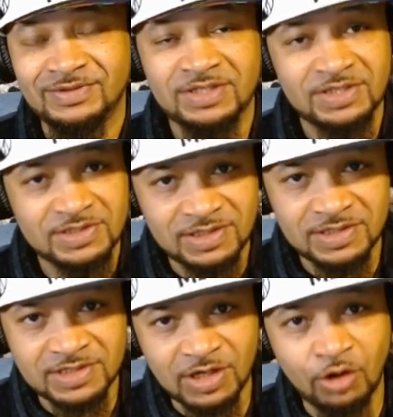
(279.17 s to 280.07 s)
It's
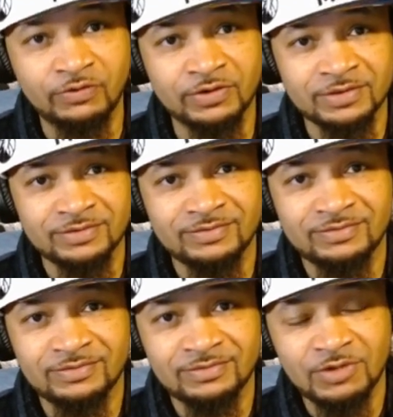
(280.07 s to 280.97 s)
it's over.
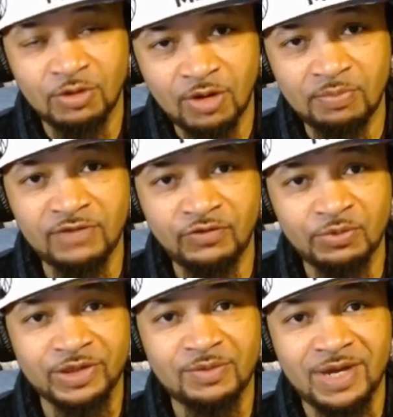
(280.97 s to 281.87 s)
No more beefing
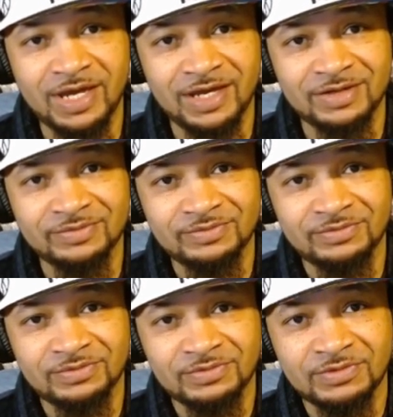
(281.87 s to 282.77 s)
with the man.
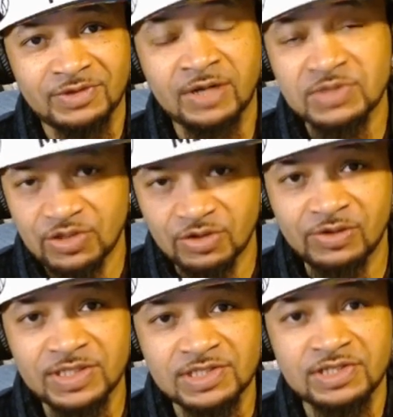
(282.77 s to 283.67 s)
I'm still gonna
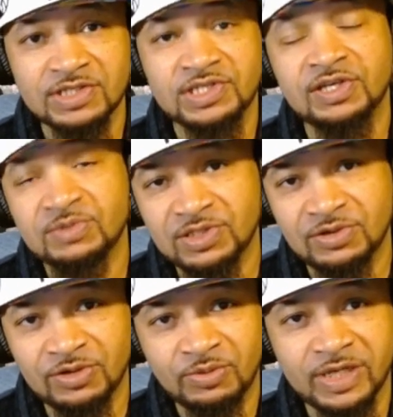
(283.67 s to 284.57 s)
listen to your shit. I'm
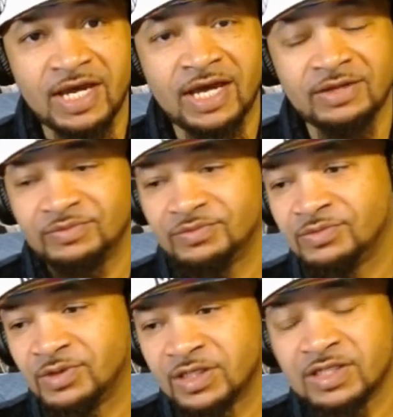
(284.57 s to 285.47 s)
still gonna react.
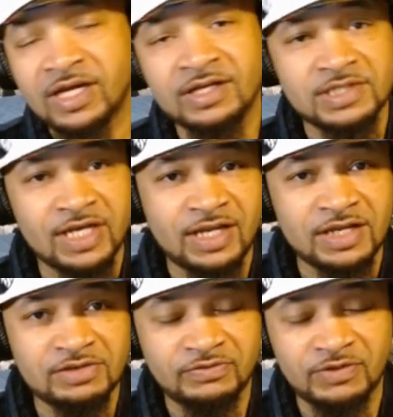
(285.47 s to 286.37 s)
Cause like I said, I
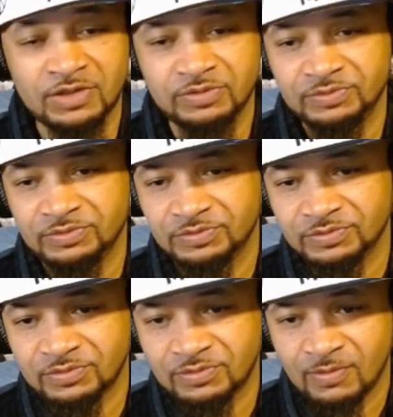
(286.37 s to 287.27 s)
like your flow.
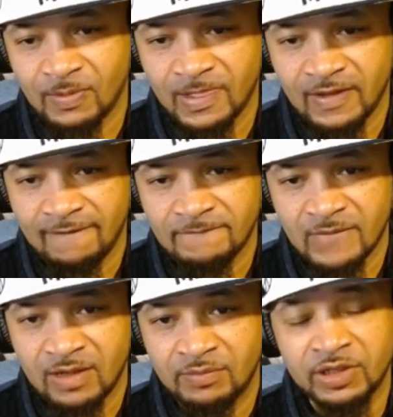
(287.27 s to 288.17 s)

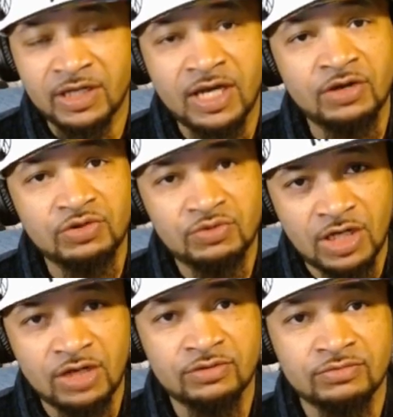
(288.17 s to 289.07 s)
But now you
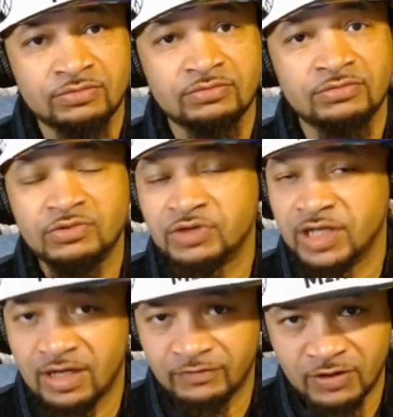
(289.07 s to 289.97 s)
know. You
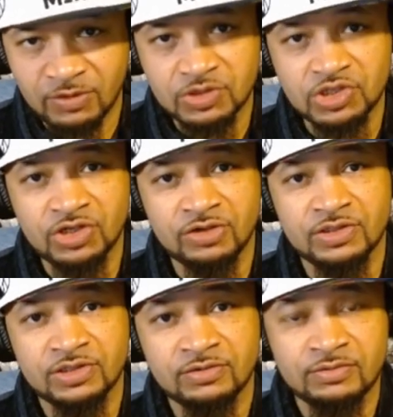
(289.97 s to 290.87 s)
cannot fuck with church.